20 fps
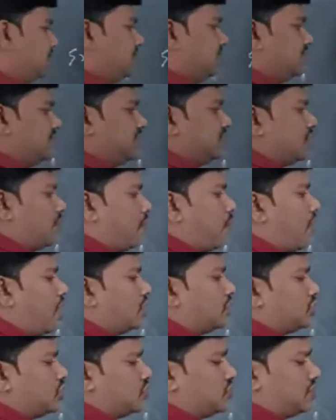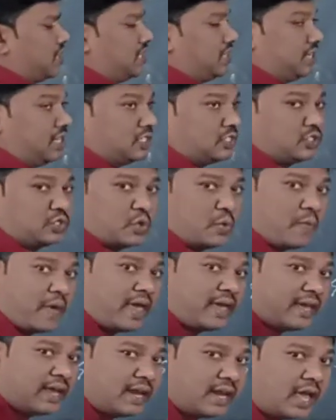this is the positive sentence. To
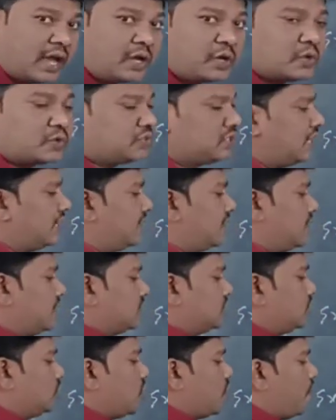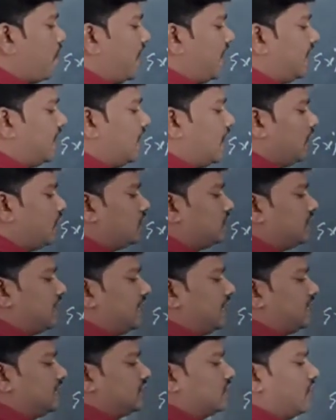make a negative
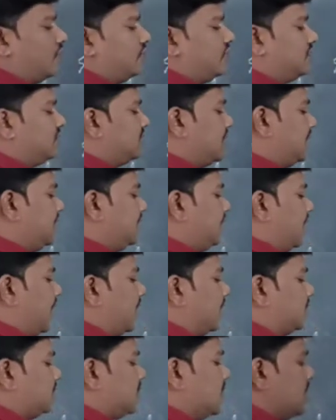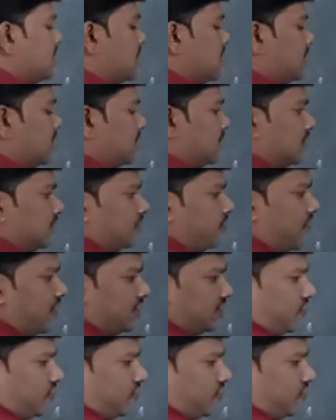sentence of this sentence, first